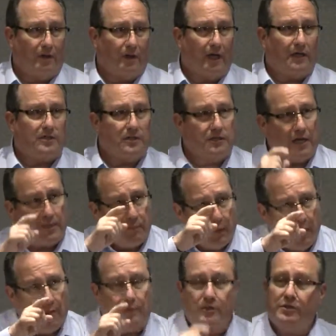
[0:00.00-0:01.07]
God says, I
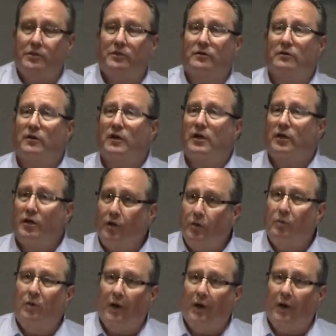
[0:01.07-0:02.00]
promise you, you